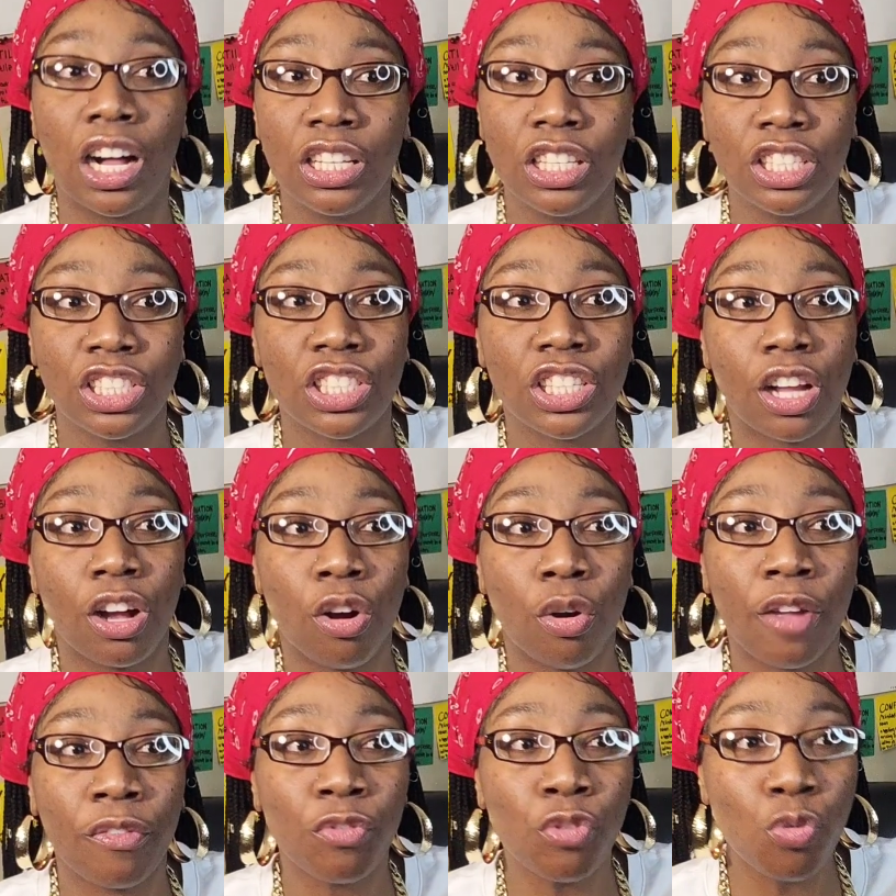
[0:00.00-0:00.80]

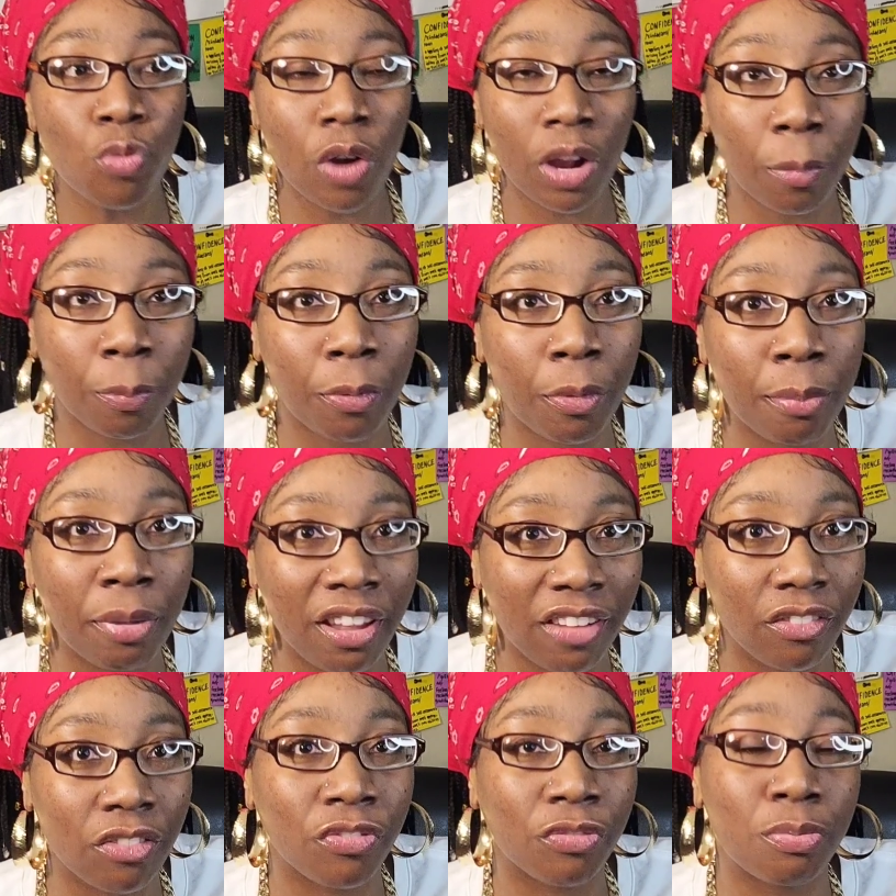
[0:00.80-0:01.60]
So if you want to
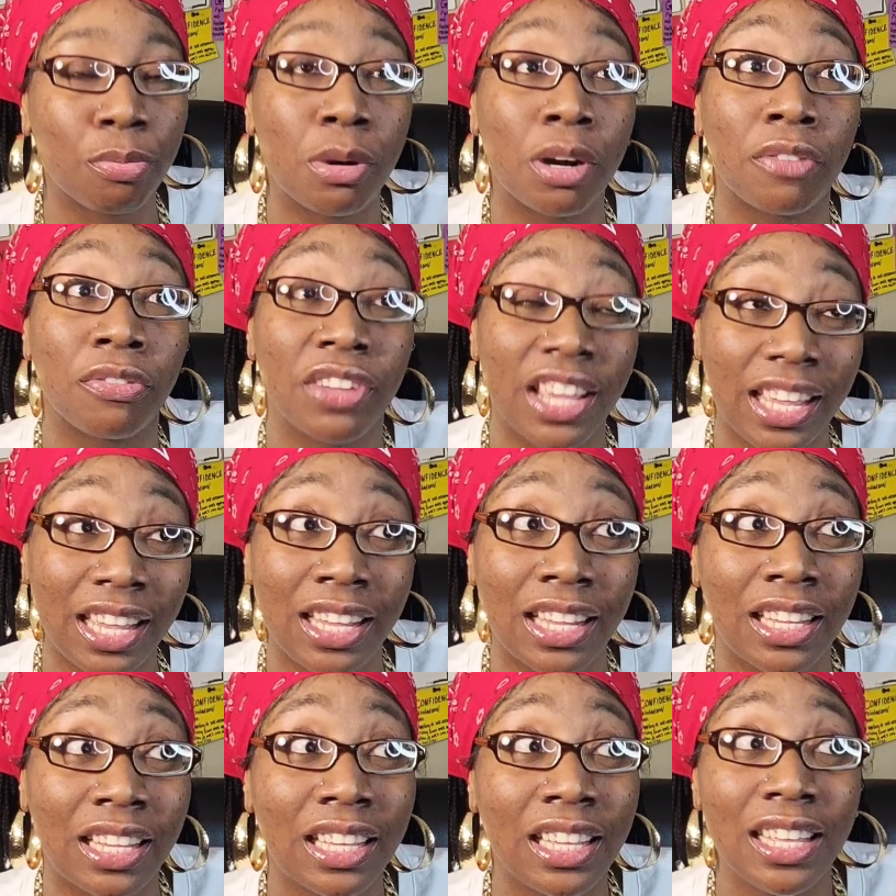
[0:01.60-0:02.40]
prevent prevent
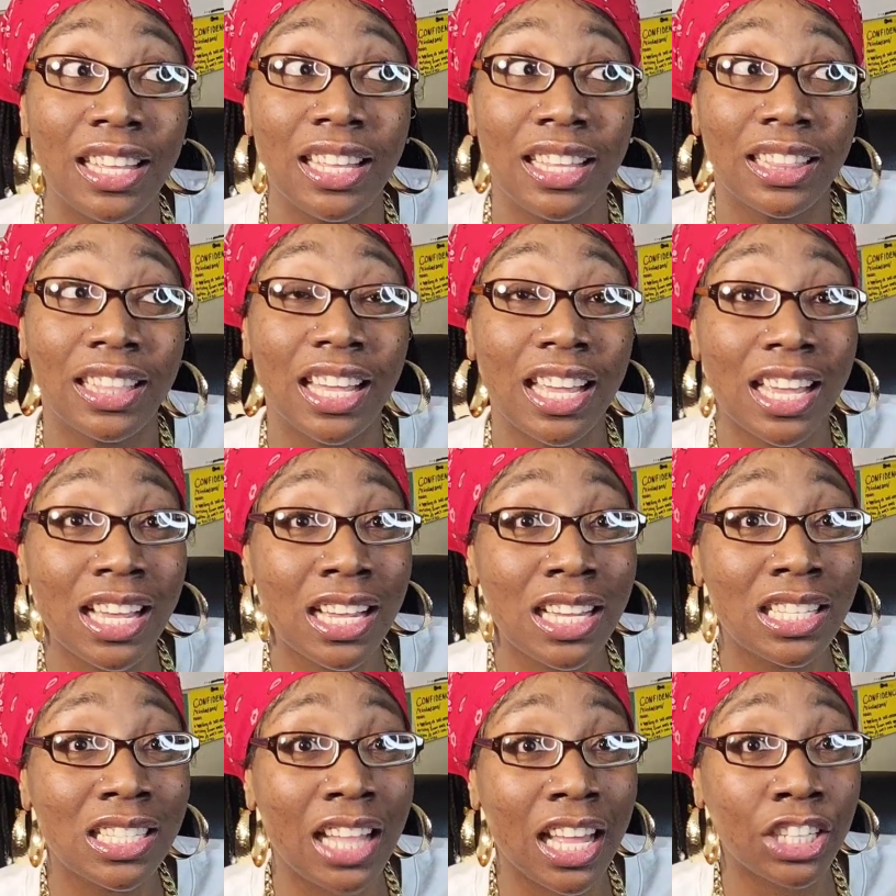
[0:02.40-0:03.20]

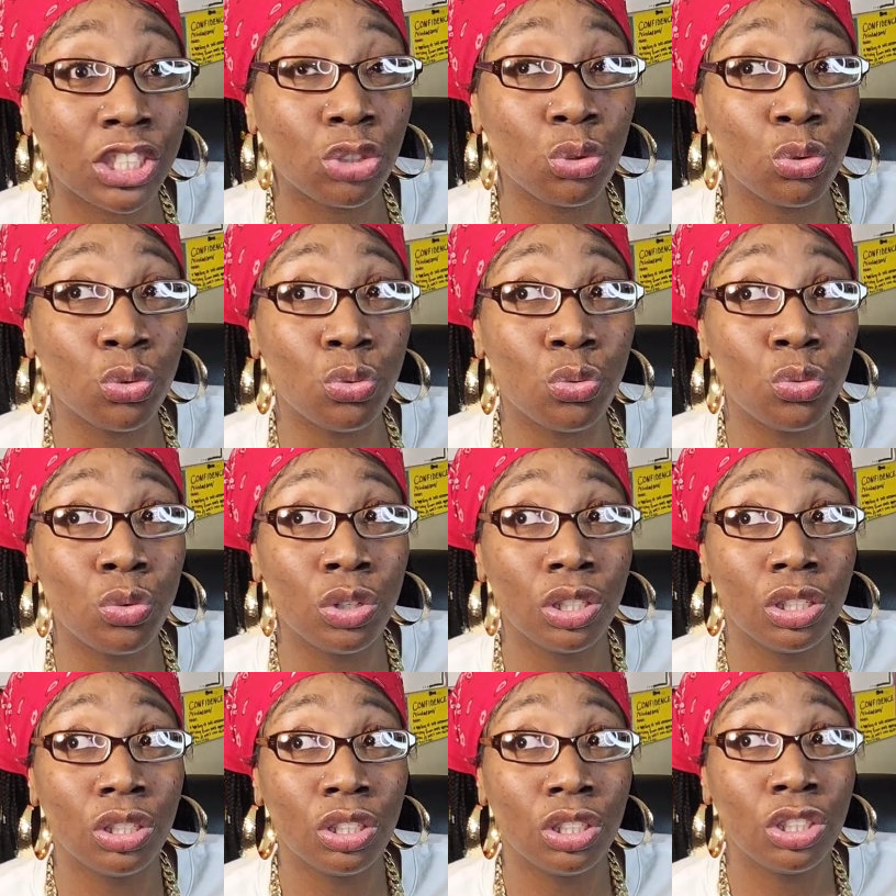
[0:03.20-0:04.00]
things that you
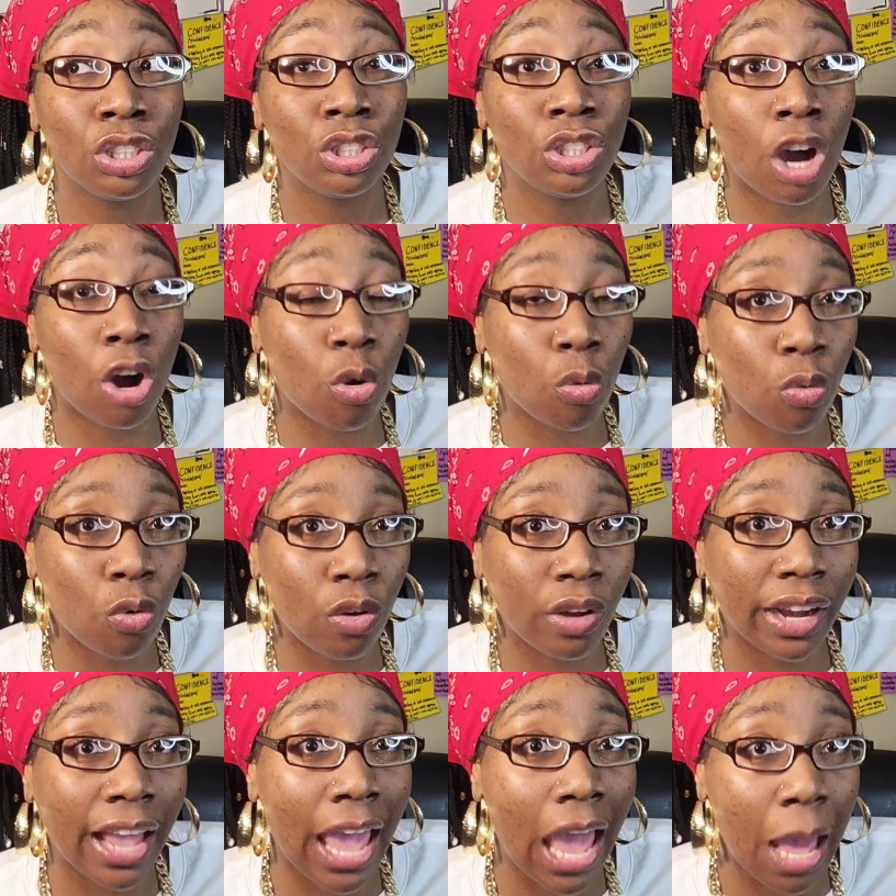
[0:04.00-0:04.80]
don't
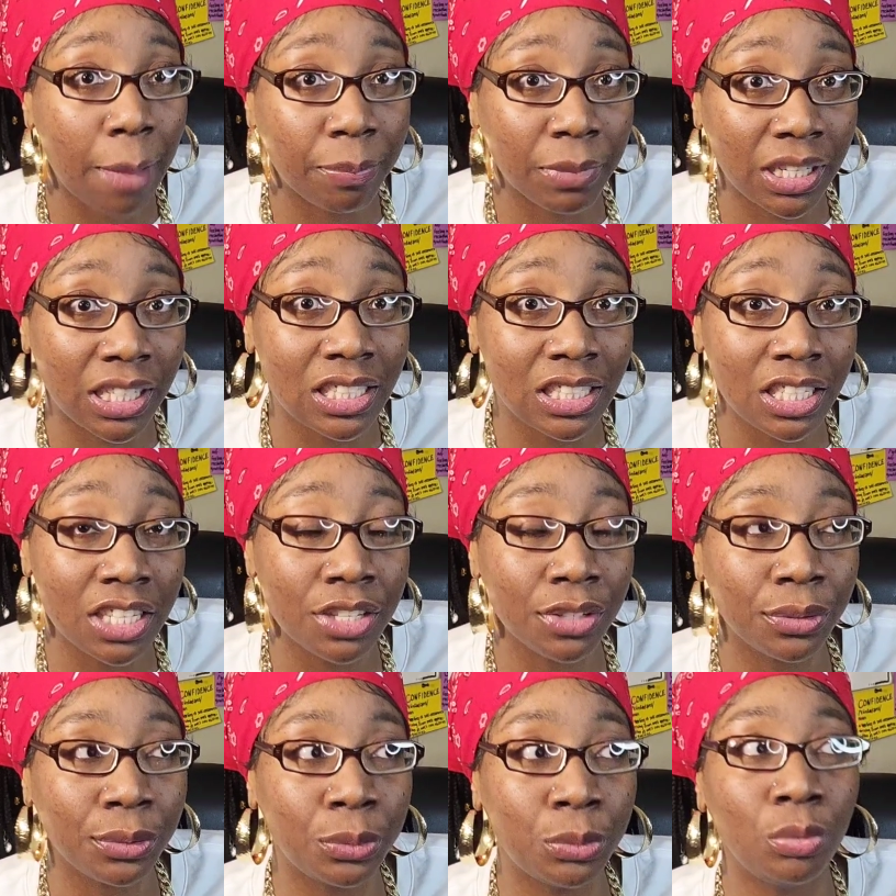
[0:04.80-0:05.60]
want happening to
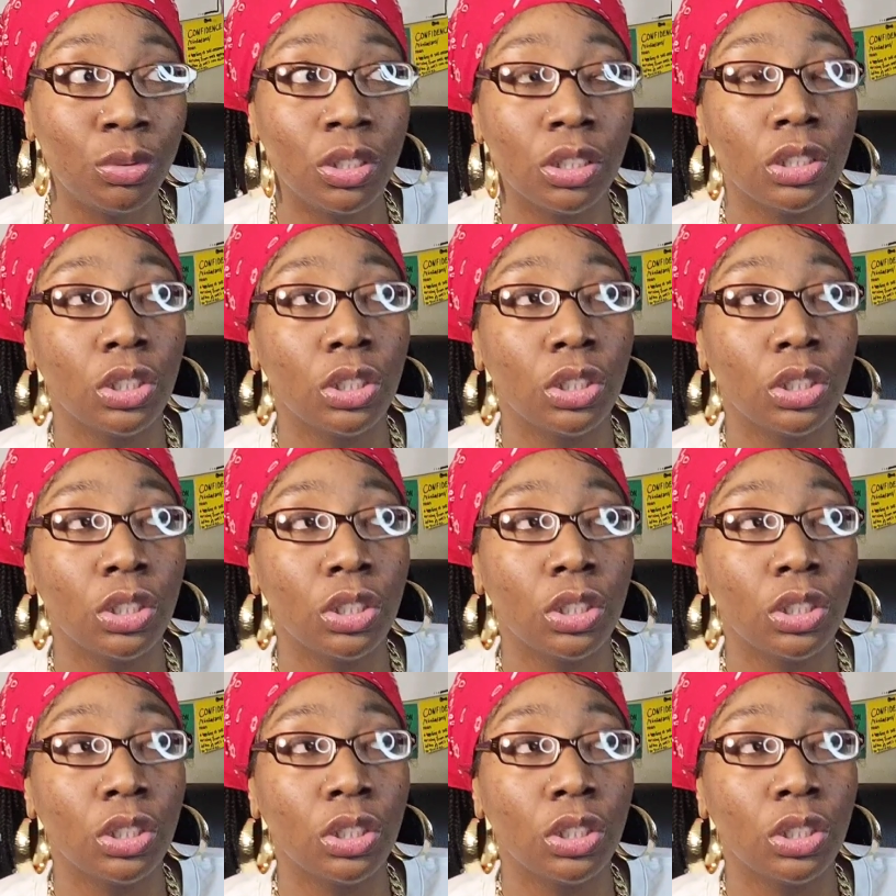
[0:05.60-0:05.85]
you,